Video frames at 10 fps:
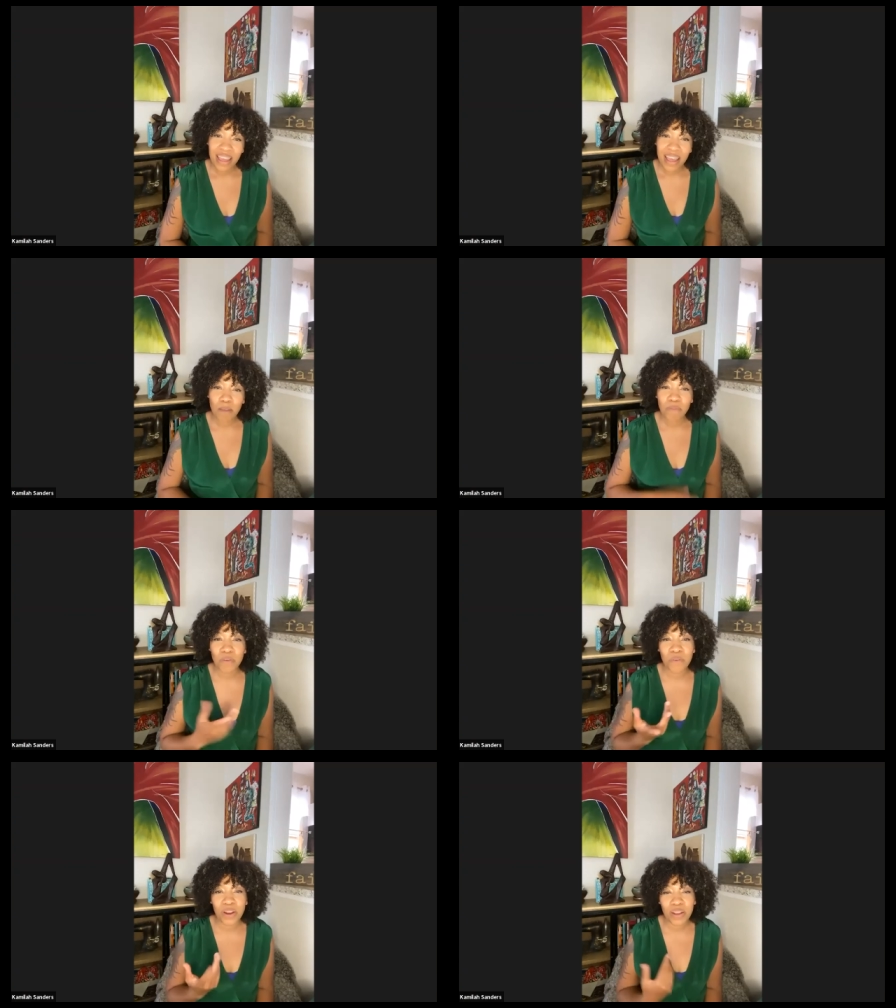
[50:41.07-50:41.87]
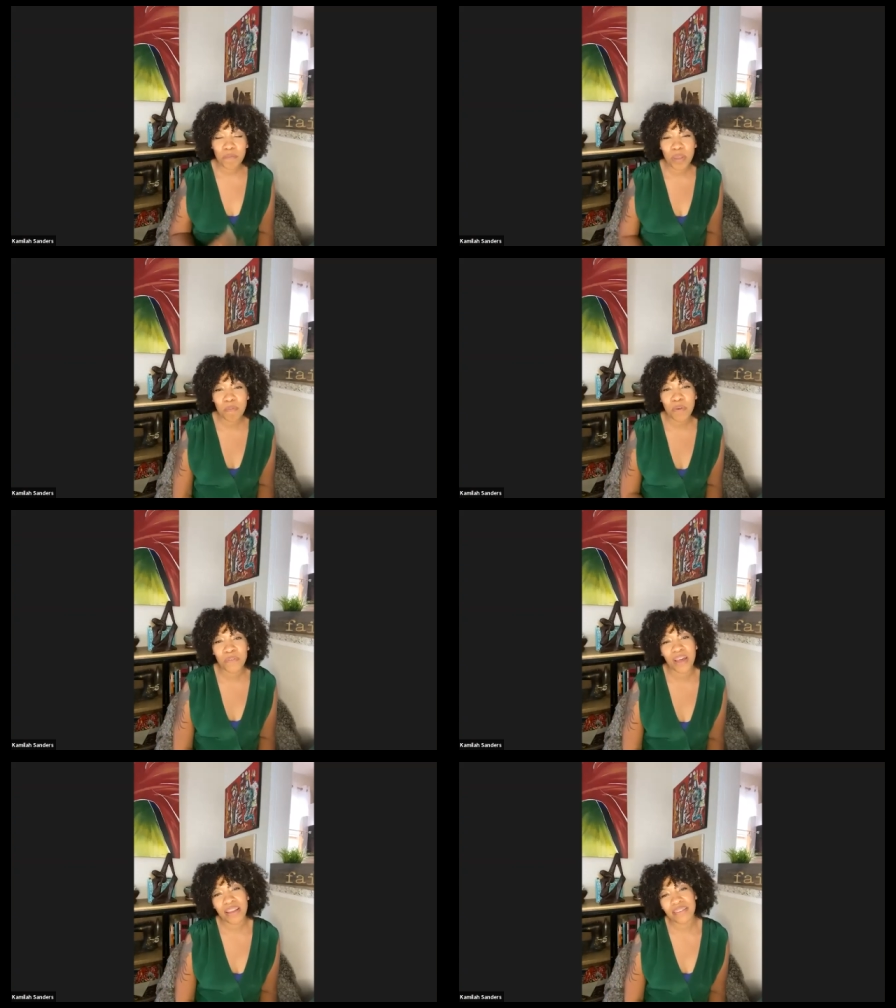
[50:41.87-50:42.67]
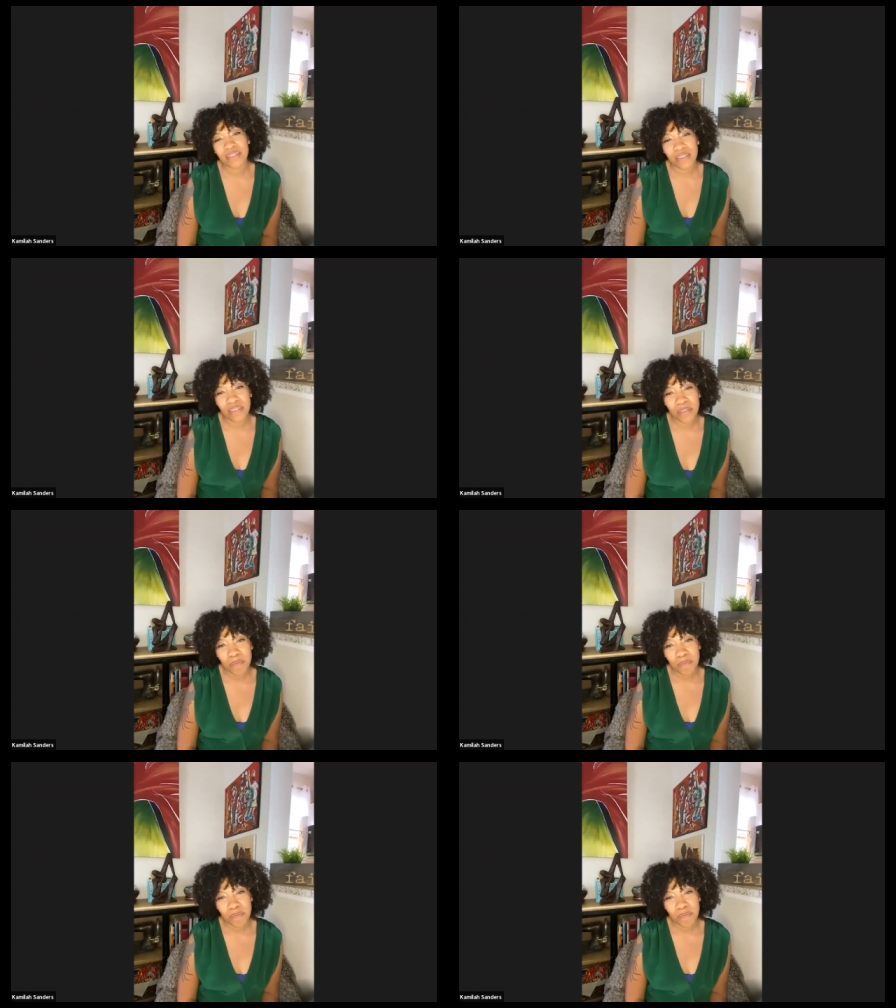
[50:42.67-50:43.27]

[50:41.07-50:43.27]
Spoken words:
So where can people find you?